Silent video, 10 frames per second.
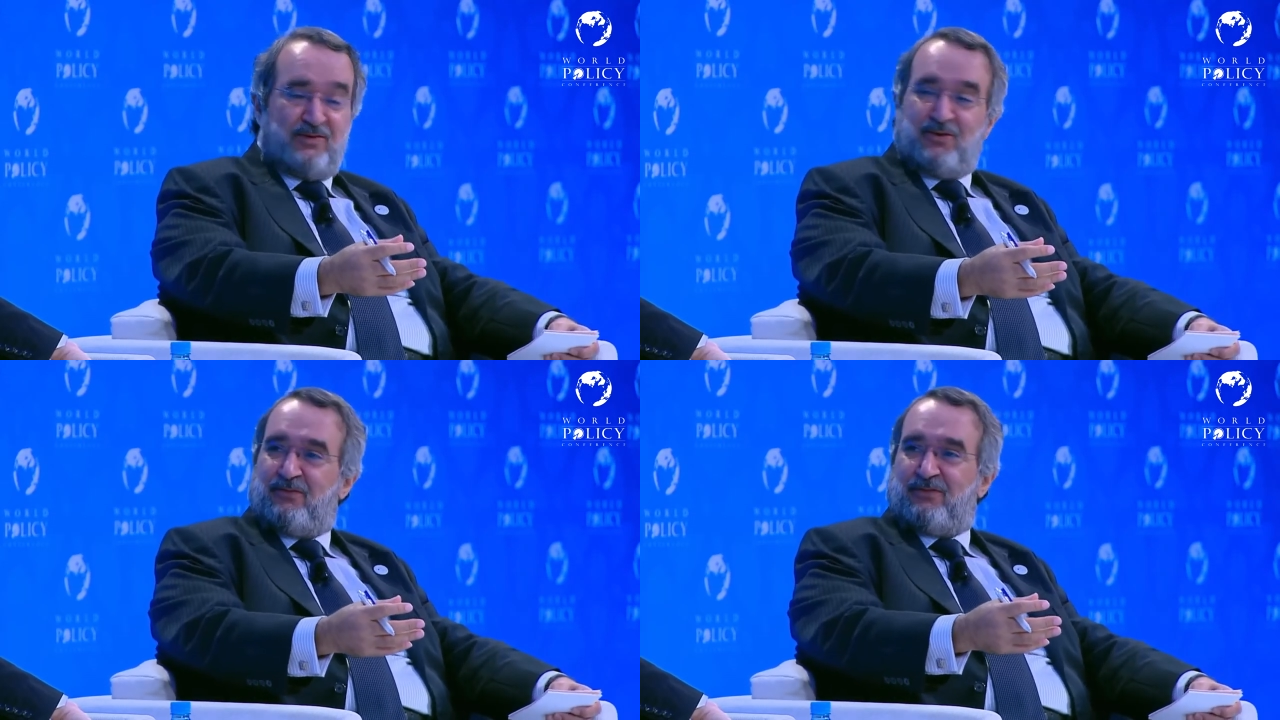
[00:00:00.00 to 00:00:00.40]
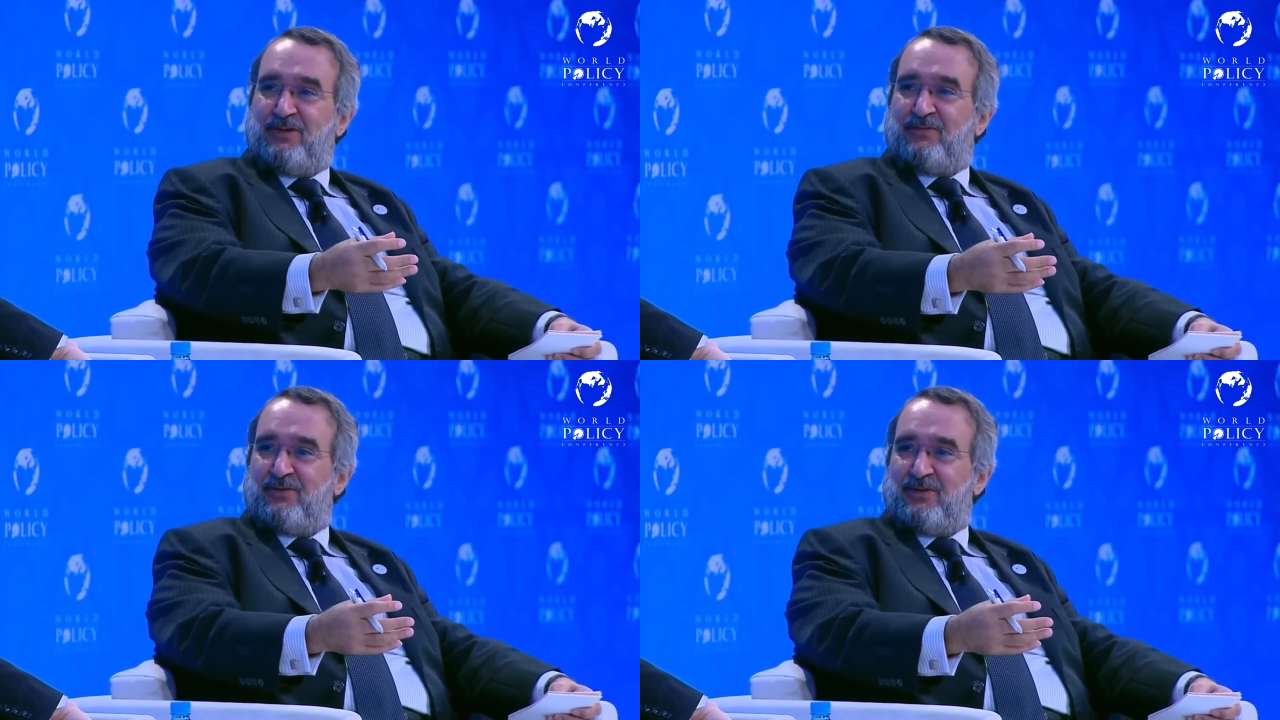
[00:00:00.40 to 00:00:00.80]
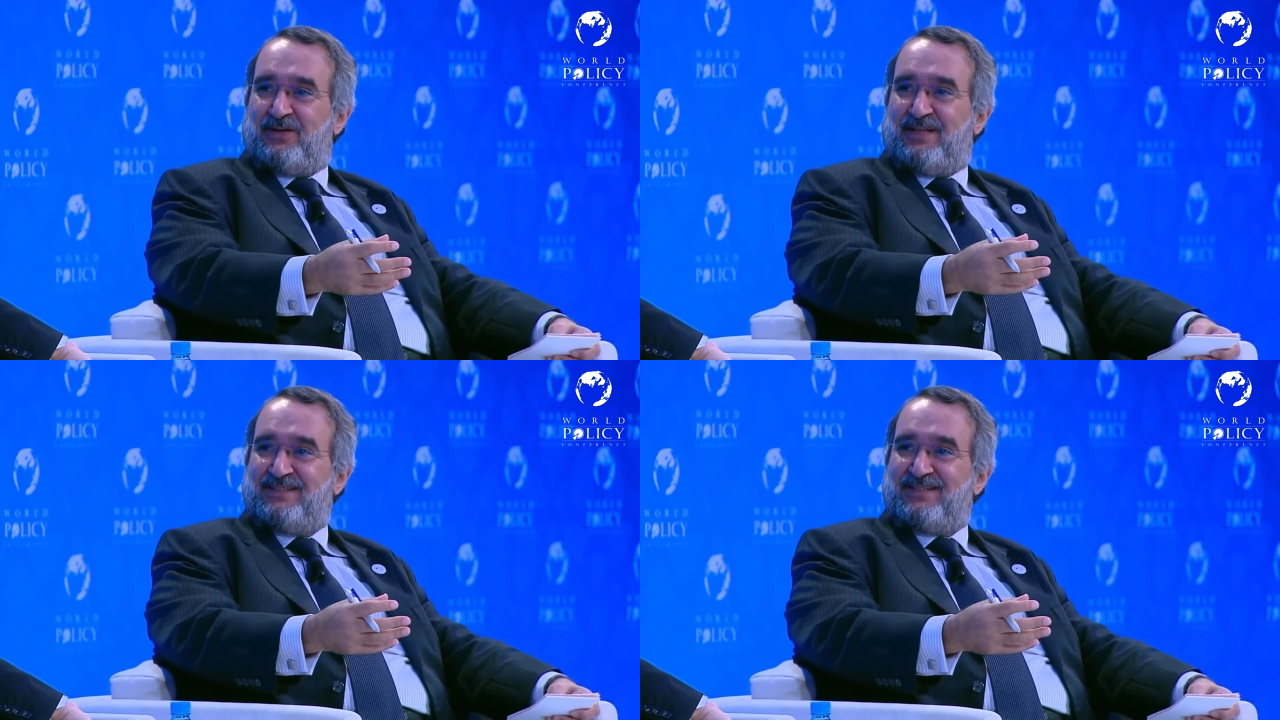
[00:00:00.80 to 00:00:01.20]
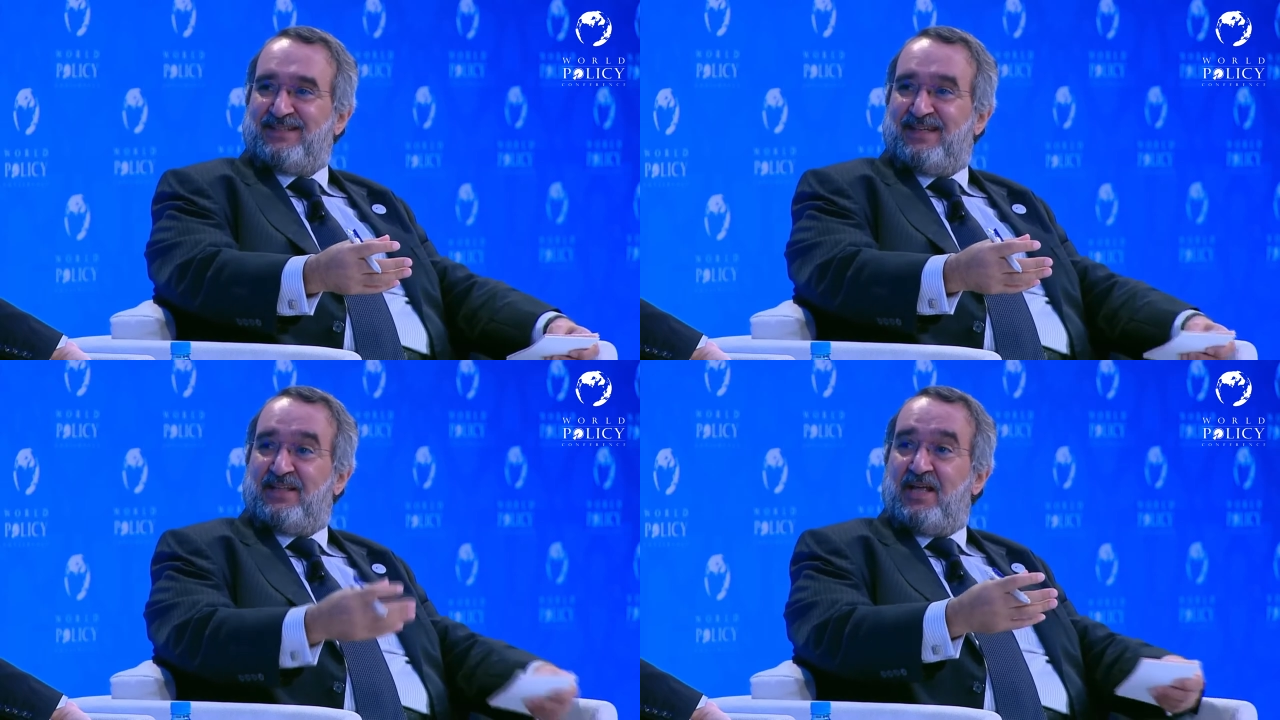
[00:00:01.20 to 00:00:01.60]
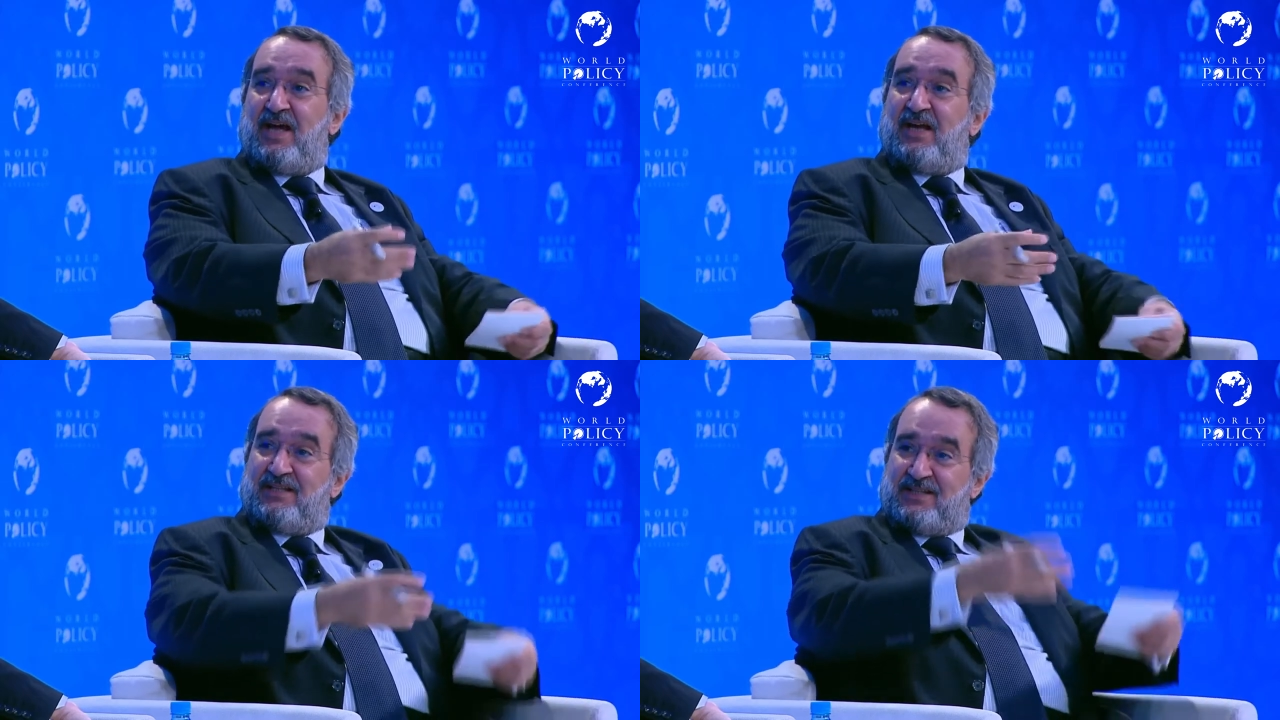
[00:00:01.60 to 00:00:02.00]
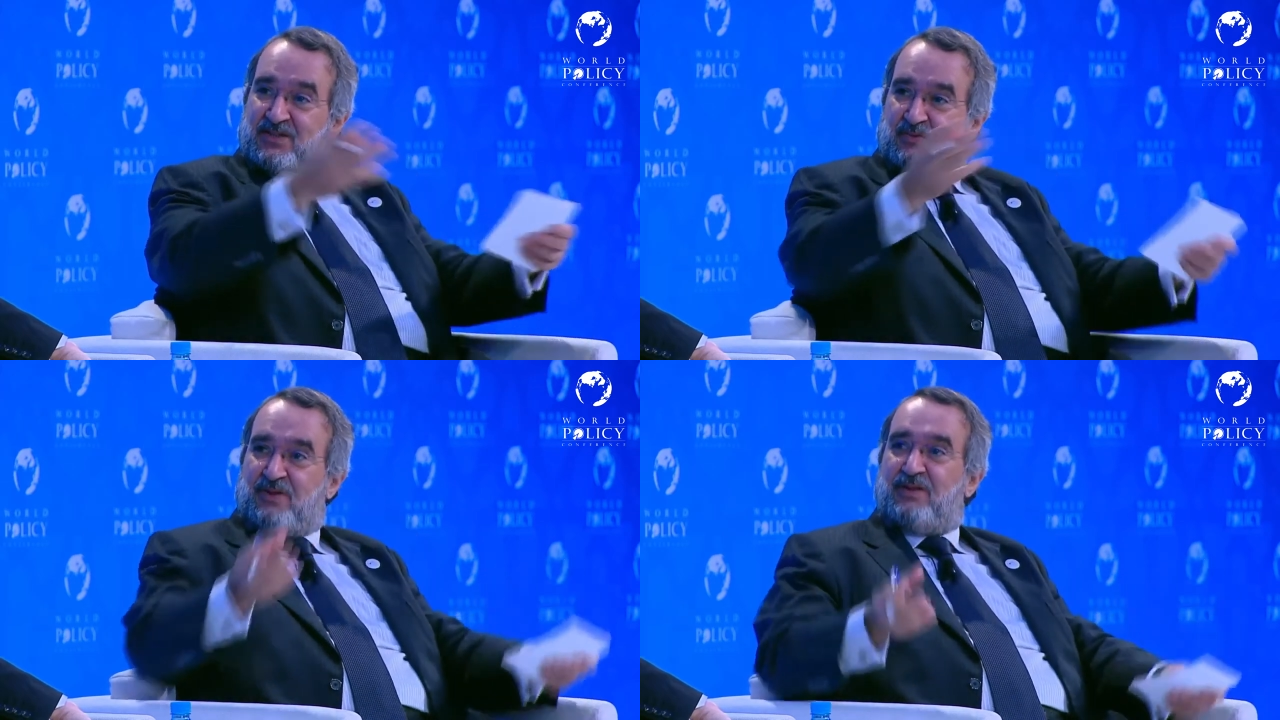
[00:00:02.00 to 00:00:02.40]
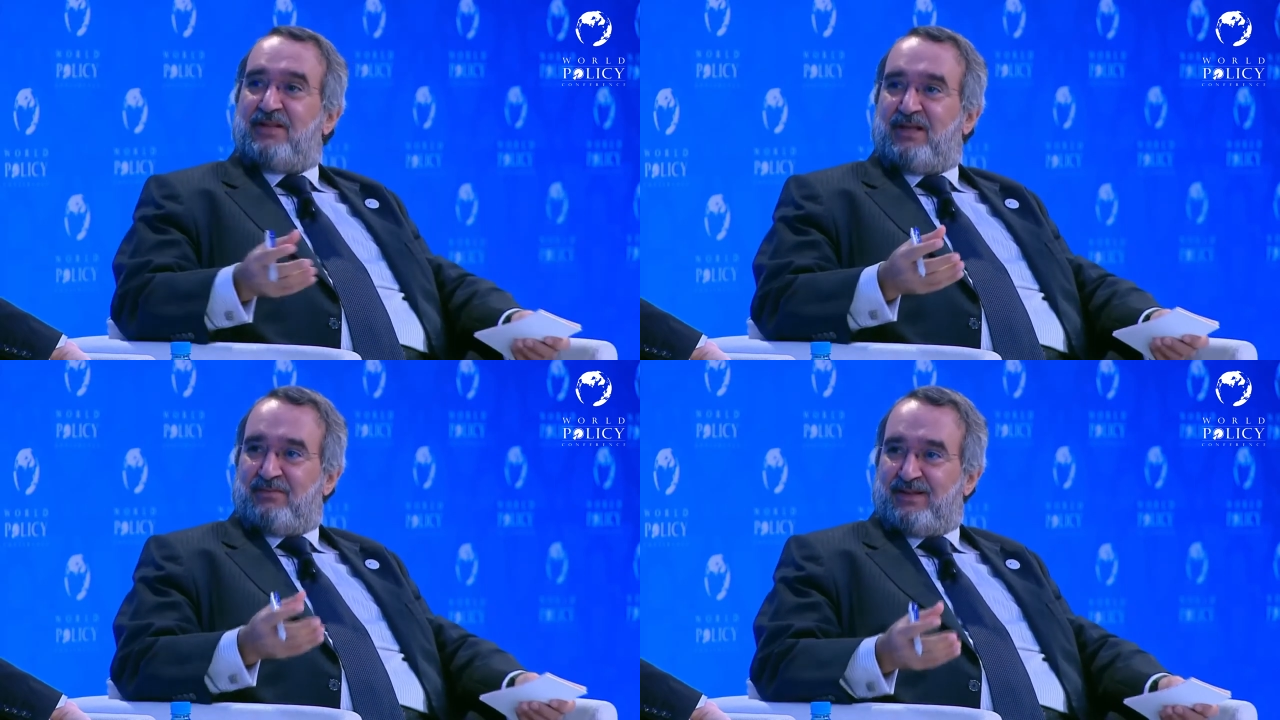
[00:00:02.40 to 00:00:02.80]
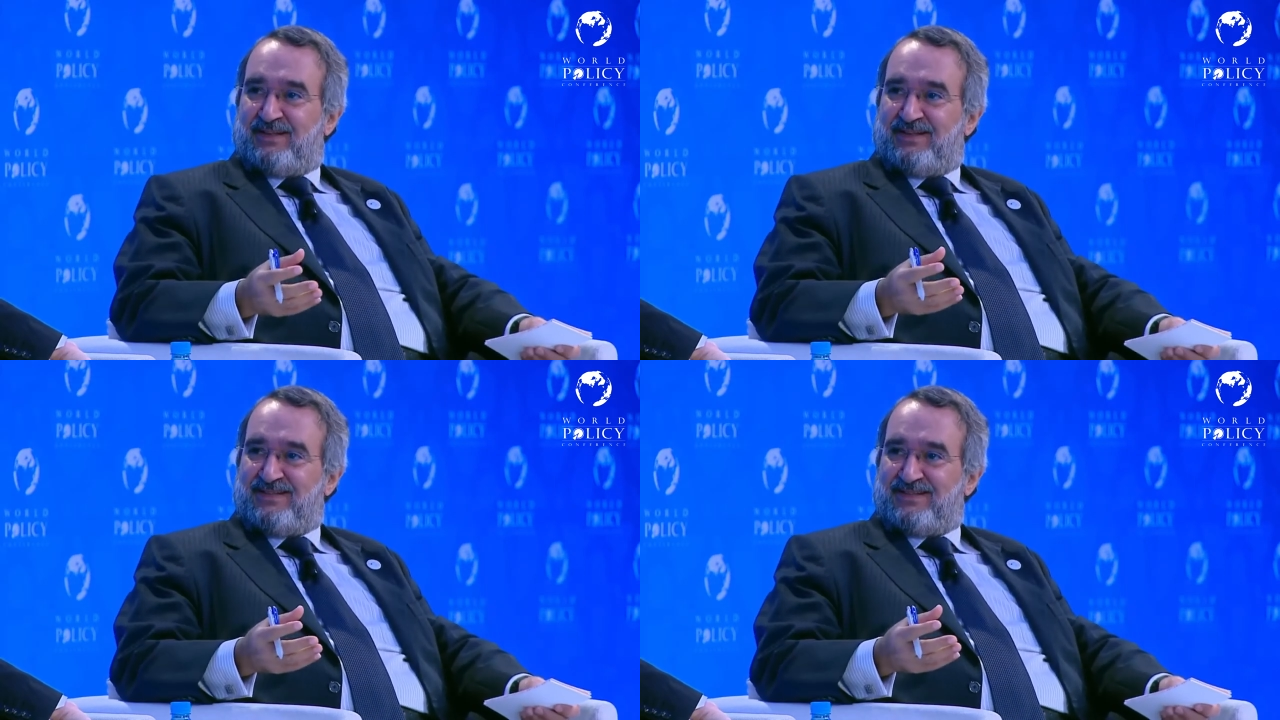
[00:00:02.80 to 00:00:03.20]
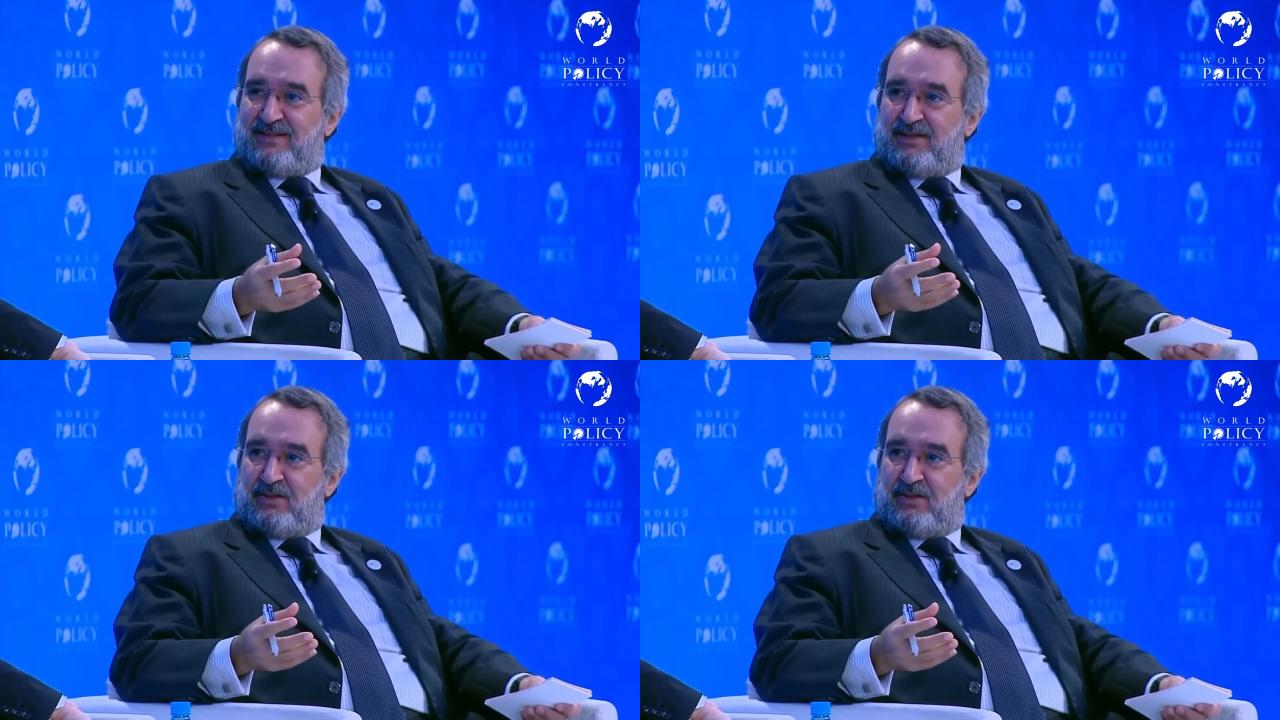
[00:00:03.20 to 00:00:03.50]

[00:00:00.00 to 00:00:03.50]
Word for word: you know, friend for the United States, and it is within that Middle East, uh,